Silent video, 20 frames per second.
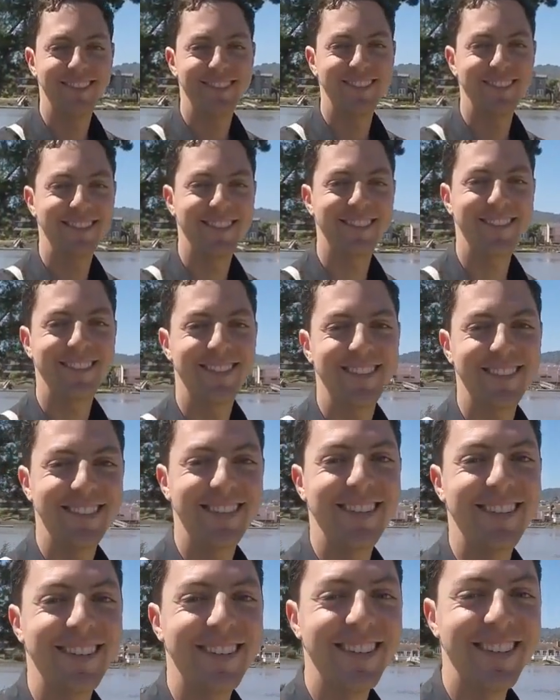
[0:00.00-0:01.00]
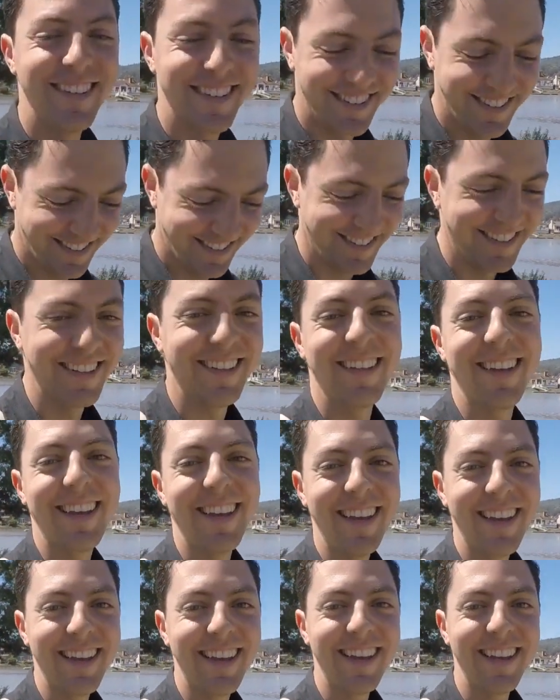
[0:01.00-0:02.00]
from the New Wheel.
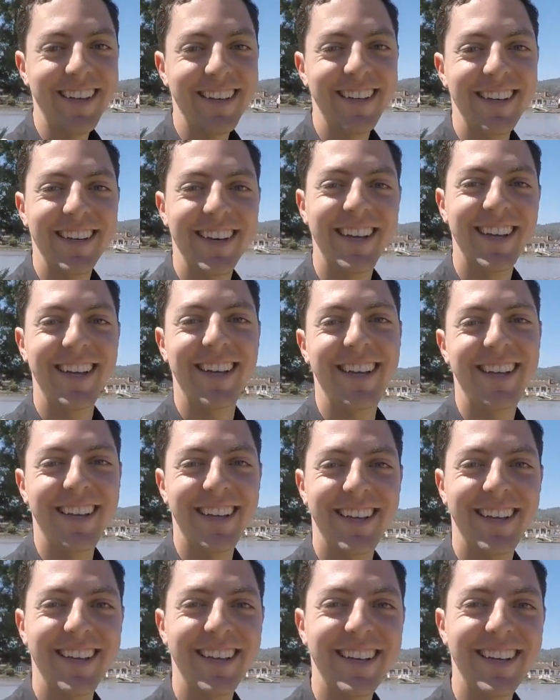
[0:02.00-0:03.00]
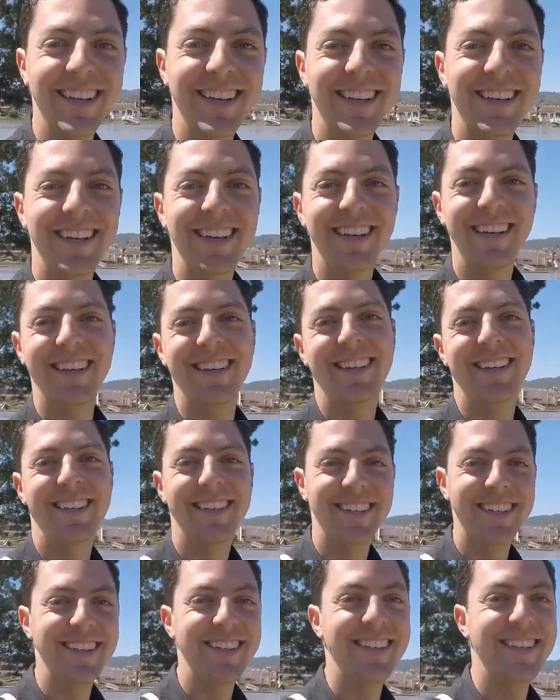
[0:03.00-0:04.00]
Hey. Man, this is so cool. We're on this
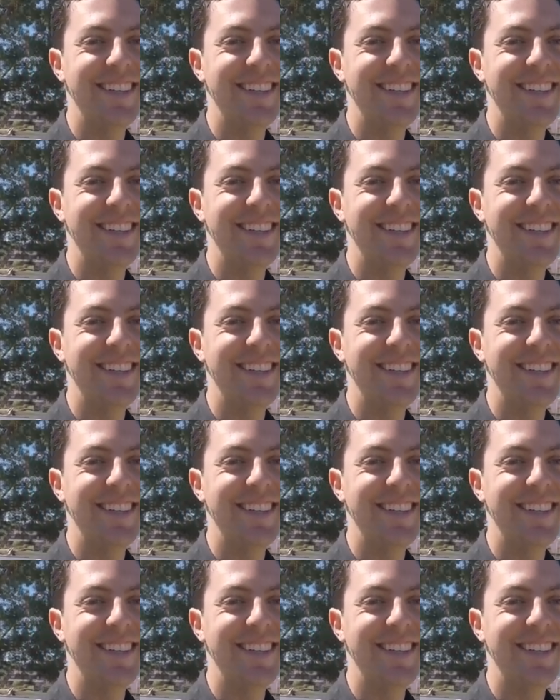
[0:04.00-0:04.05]
bike